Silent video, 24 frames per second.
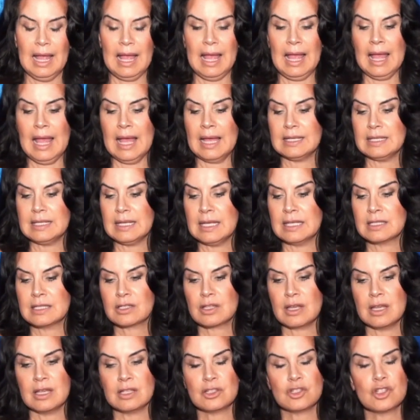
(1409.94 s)
And it's,
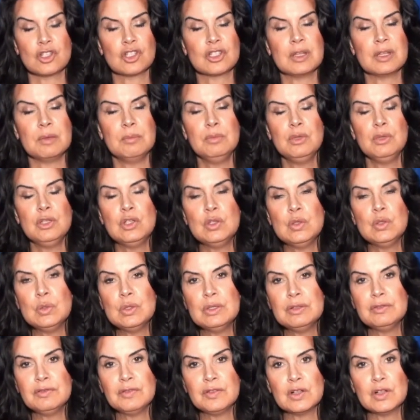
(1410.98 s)
it's just a
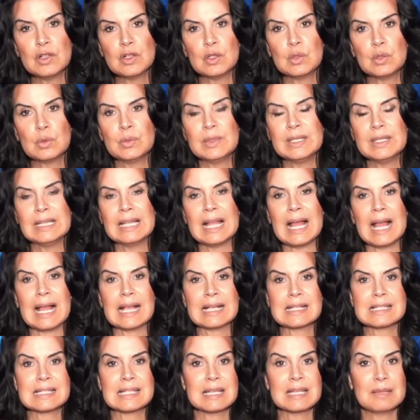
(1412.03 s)
beautiful,
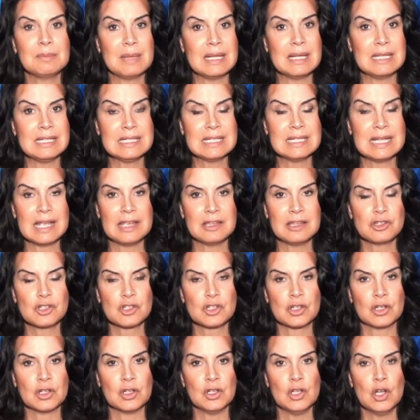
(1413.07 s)
relaxing
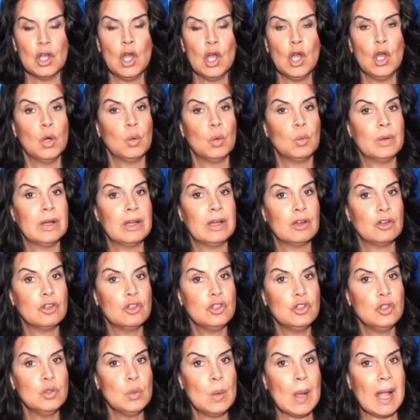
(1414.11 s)
meditation where
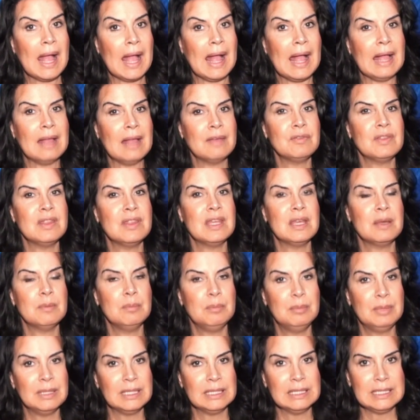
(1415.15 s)
you have the
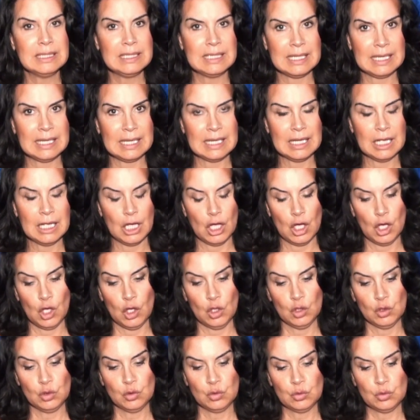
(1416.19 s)
ability,
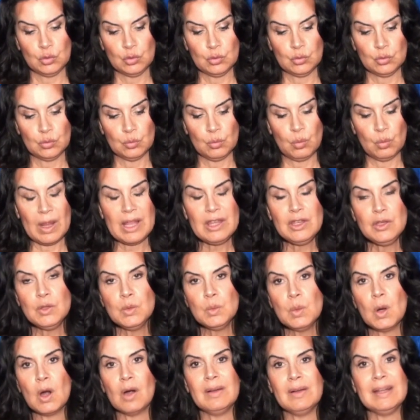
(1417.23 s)
when
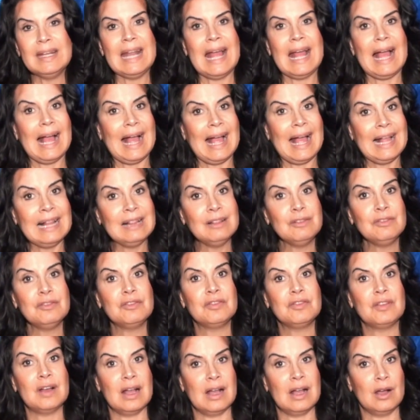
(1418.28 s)
you are in
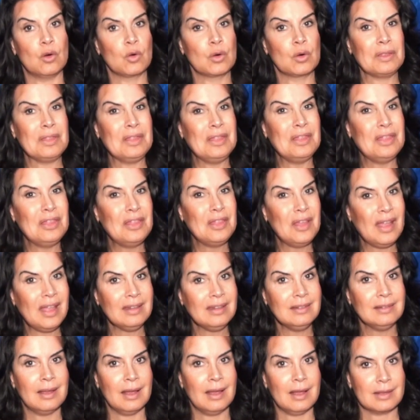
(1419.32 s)
alpha or
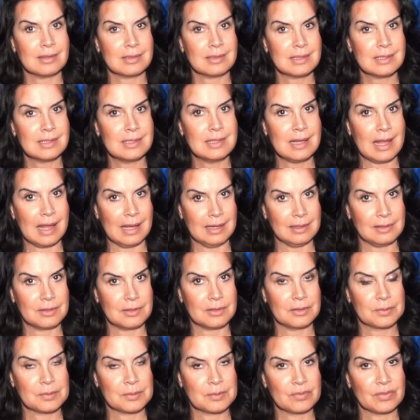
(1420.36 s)
theta state,
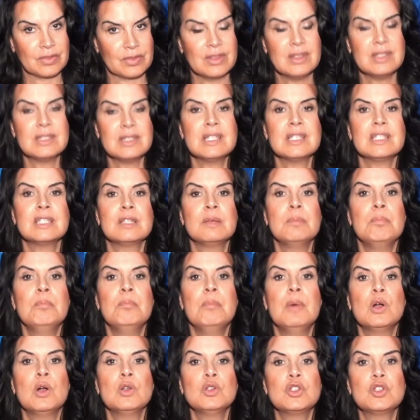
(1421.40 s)
this is the
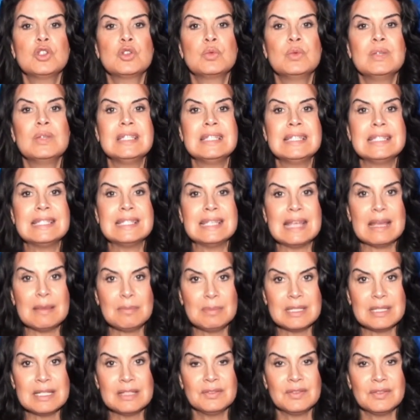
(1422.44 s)
most
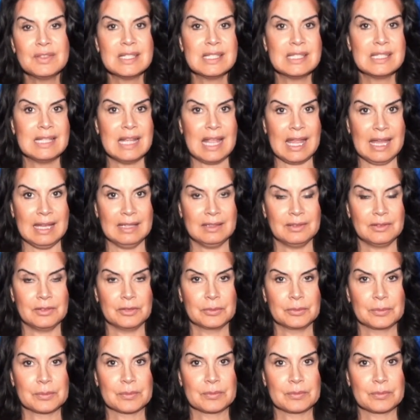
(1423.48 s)
receptive state.